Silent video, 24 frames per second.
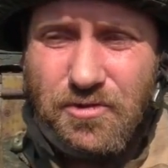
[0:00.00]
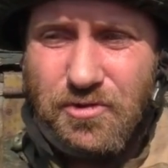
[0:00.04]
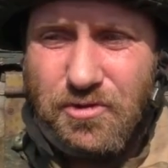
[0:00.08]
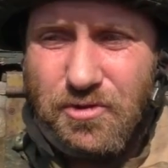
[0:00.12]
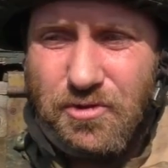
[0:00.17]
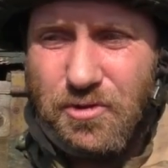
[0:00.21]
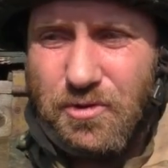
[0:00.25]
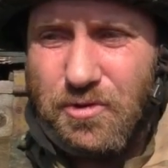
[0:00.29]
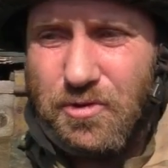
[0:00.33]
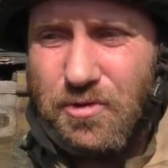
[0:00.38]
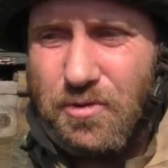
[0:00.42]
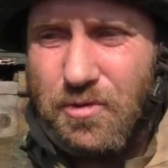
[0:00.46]

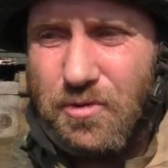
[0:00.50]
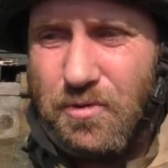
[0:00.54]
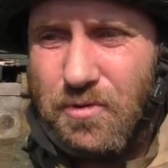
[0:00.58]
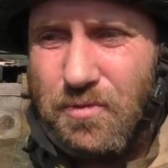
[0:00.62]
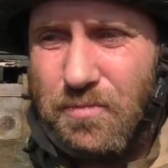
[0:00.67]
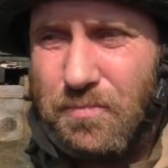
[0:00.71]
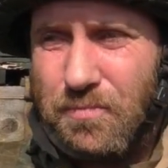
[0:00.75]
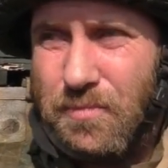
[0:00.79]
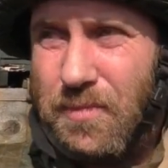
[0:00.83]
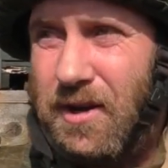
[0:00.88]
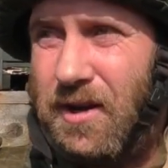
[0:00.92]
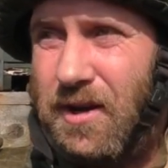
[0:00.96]
to
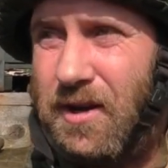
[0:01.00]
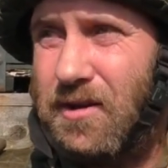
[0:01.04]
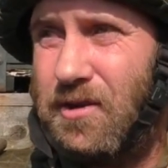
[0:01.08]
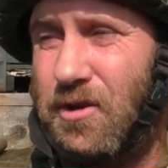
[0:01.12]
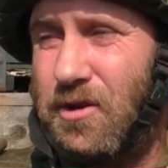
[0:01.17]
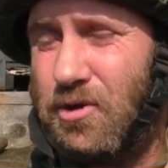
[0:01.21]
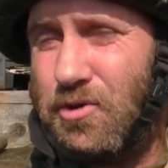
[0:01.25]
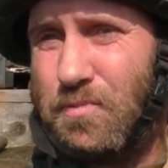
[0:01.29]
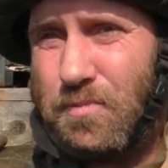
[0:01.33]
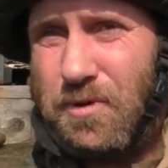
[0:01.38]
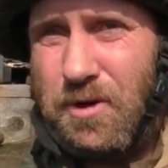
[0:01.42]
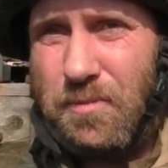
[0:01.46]
make
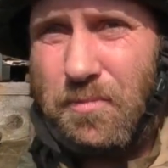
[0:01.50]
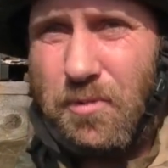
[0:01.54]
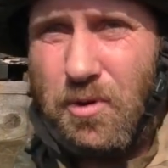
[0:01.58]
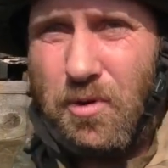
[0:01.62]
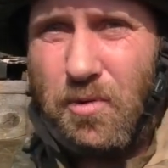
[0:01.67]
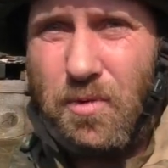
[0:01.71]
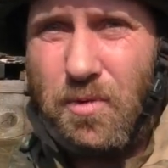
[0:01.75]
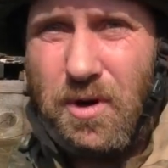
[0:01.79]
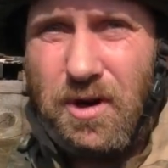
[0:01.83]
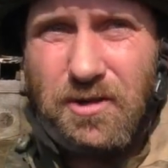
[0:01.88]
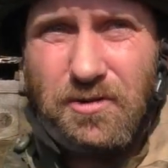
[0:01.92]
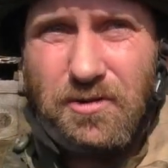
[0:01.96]
those
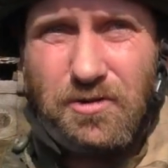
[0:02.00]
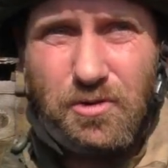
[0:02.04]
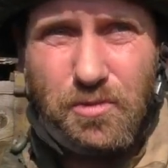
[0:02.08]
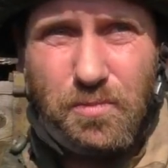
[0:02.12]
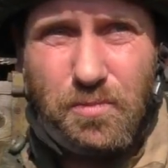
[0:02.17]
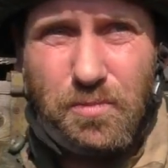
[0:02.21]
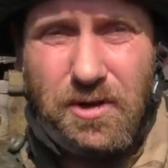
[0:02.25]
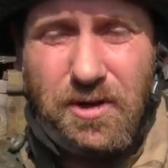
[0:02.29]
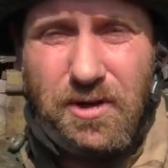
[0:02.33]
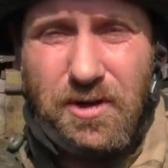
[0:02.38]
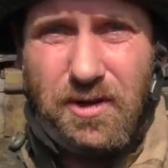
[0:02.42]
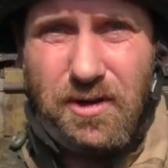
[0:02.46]
people want to
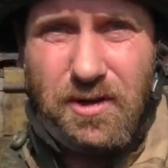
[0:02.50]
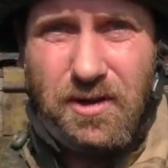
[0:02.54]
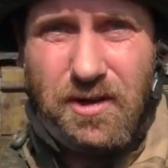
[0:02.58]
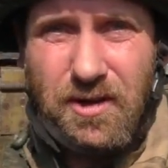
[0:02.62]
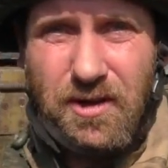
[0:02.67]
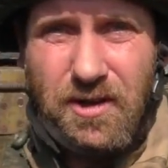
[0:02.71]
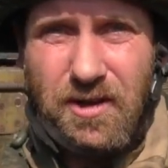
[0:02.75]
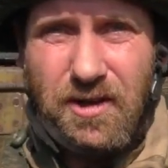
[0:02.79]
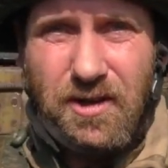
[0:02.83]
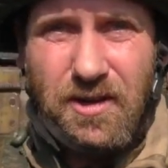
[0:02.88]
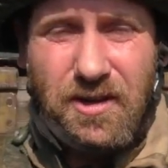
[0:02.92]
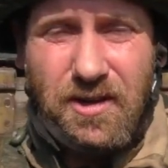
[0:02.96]
be
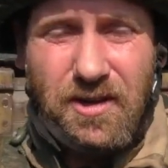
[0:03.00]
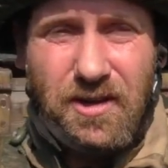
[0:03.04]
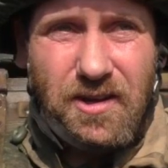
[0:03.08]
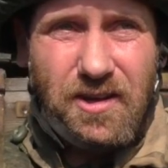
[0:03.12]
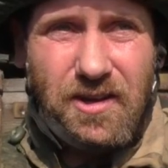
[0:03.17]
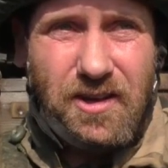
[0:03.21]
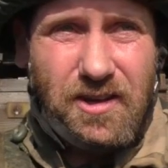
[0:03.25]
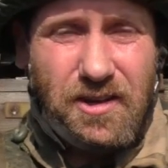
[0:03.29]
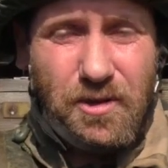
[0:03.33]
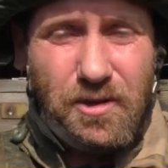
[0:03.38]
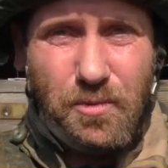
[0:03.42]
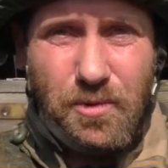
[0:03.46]

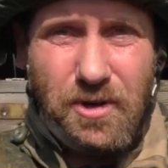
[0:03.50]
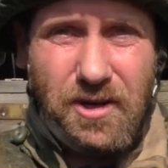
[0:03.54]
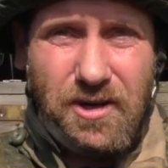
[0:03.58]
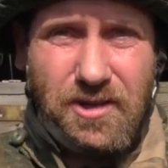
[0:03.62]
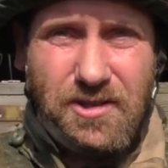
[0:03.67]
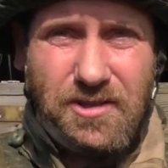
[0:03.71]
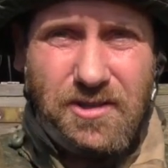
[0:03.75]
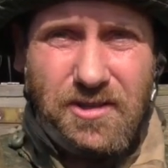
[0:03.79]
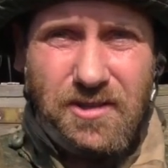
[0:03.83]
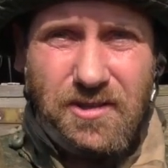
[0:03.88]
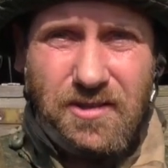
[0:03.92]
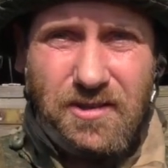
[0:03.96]
in the
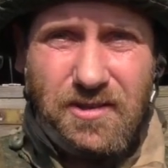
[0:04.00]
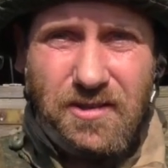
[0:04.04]
West,